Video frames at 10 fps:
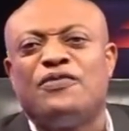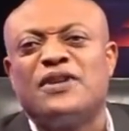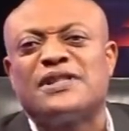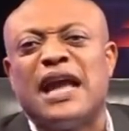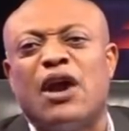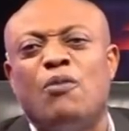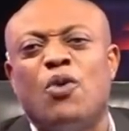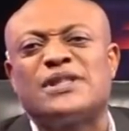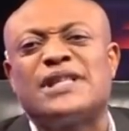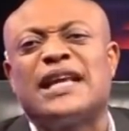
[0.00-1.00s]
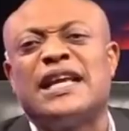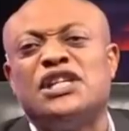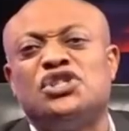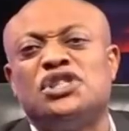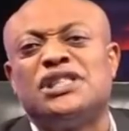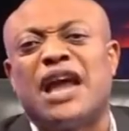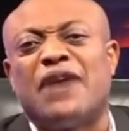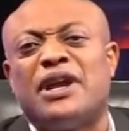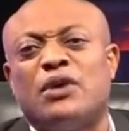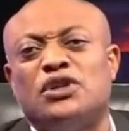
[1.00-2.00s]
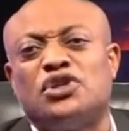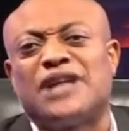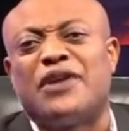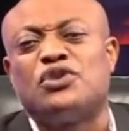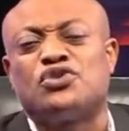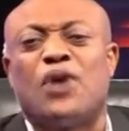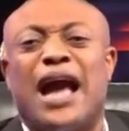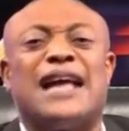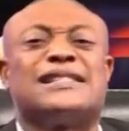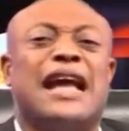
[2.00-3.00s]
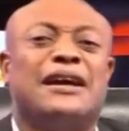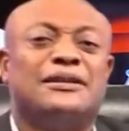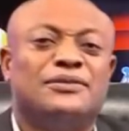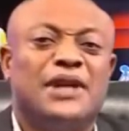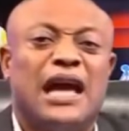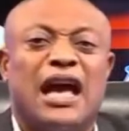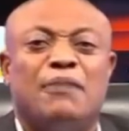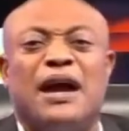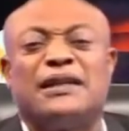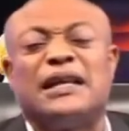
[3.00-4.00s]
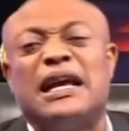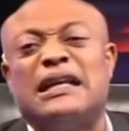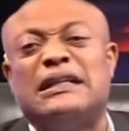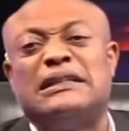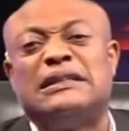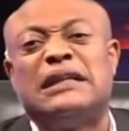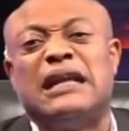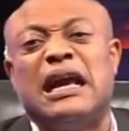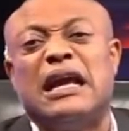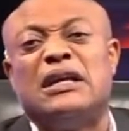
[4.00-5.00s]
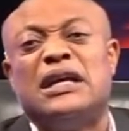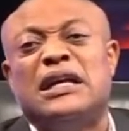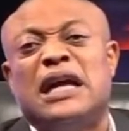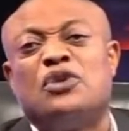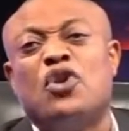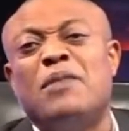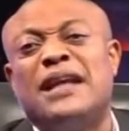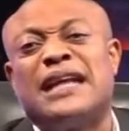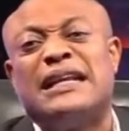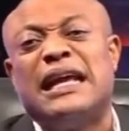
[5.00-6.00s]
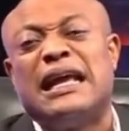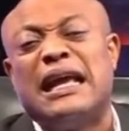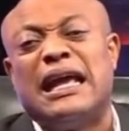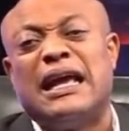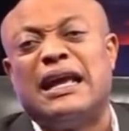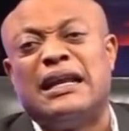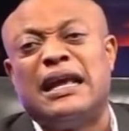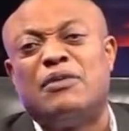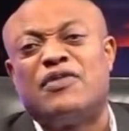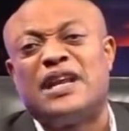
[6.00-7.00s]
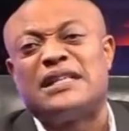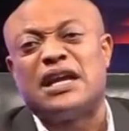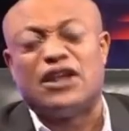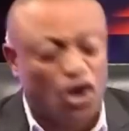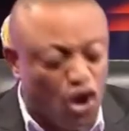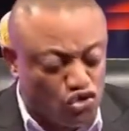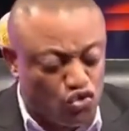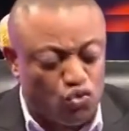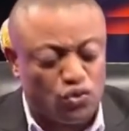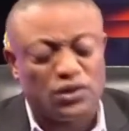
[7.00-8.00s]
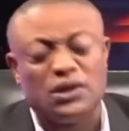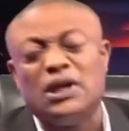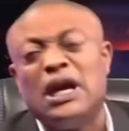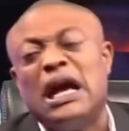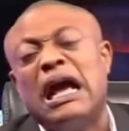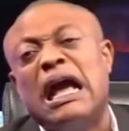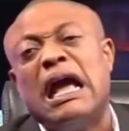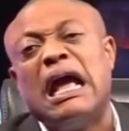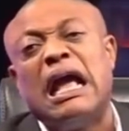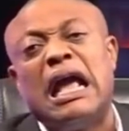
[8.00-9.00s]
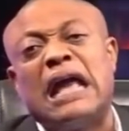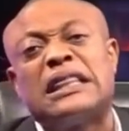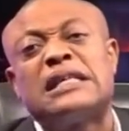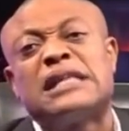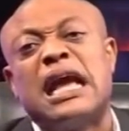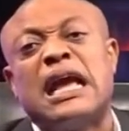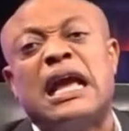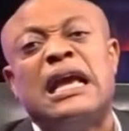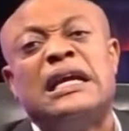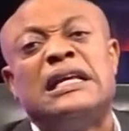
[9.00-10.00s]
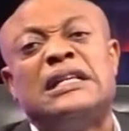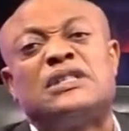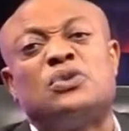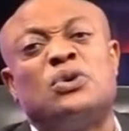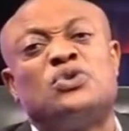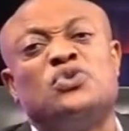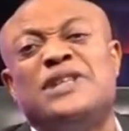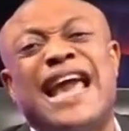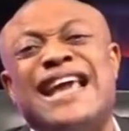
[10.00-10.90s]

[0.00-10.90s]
say almost take in judiciary so Akasa about enrollment at the law school. I think say so today